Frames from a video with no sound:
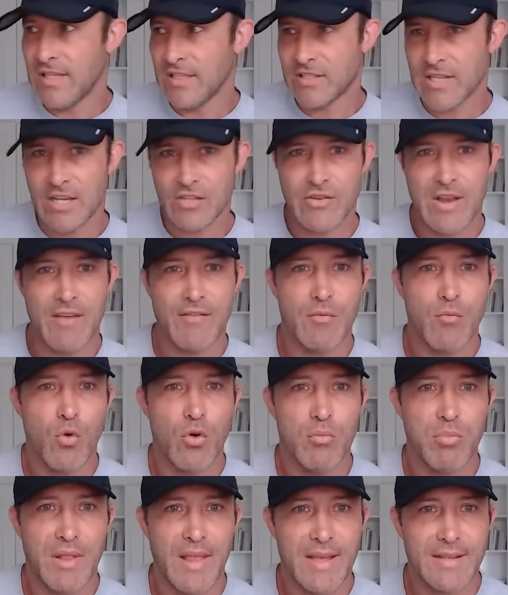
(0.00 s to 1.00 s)
These guys are having
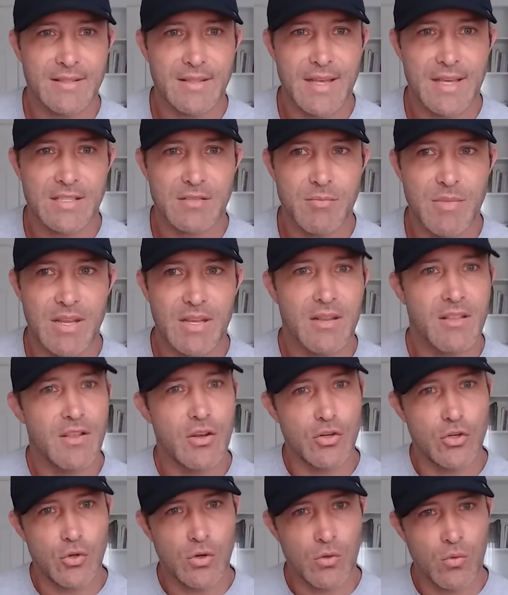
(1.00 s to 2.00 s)
more plants, less meat,
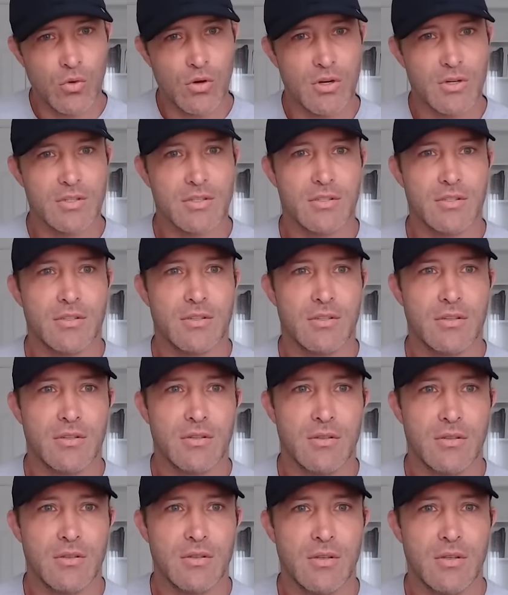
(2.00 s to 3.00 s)
they're doing worse.
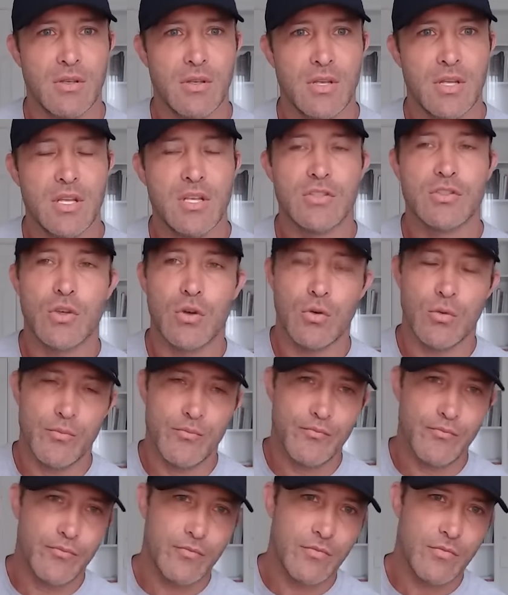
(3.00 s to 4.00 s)

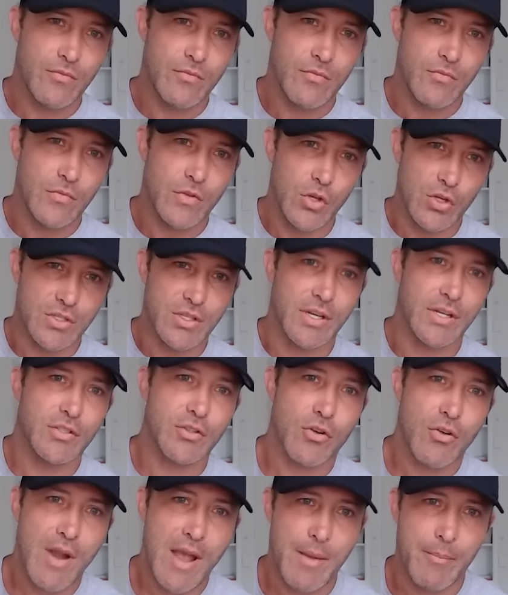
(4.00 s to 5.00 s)
So your
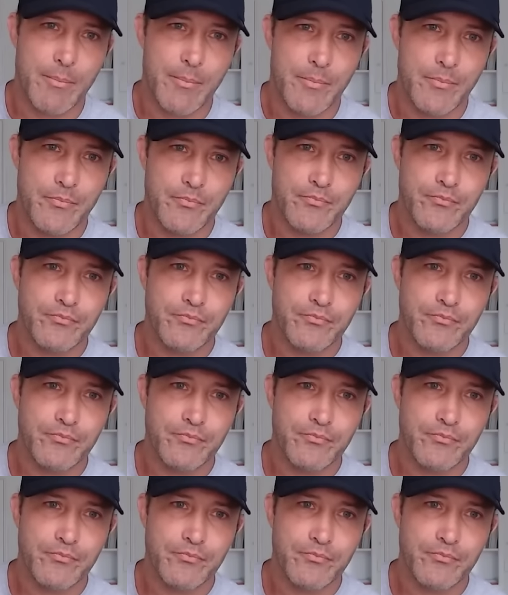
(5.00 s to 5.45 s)
studies are crap.